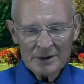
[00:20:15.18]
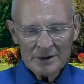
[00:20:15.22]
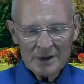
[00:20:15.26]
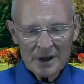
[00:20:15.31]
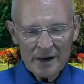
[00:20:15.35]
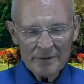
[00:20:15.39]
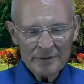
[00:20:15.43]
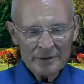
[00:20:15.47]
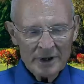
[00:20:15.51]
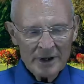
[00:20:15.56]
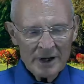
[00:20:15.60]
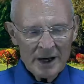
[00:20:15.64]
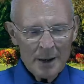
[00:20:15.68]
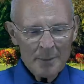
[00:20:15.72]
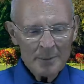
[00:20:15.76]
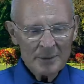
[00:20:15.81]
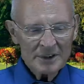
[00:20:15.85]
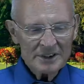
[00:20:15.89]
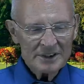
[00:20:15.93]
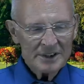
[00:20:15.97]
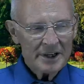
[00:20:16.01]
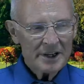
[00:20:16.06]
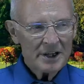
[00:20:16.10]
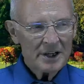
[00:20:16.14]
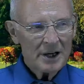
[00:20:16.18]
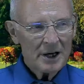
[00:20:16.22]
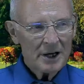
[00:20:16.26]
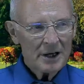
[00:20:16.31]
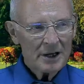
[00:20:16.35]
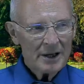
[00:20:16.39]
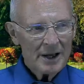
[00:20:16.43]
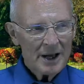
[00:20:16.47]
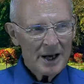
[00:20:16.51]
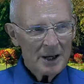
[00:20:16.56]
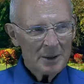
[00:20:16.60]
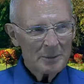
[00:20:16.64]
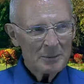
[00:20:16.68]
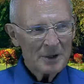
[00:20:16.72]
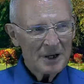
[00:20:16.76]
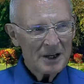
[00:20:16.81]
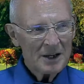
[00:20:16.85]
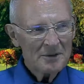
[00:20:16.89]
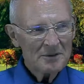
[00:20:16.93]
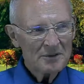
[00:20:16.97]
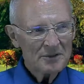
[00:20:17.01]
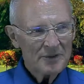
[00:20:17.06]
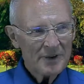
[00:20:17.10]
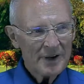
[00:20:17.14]
love to come and sit on Adam and
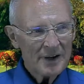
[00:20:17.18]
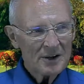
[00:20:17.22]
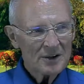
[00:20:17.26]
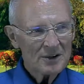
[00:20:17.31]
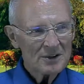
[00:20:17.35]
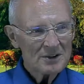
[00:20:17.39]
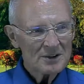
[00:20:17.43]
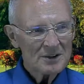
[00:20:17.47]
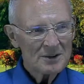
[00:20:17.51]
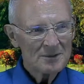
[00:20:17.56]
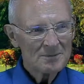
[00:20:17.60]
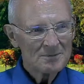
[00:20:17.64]
Eve's fingers?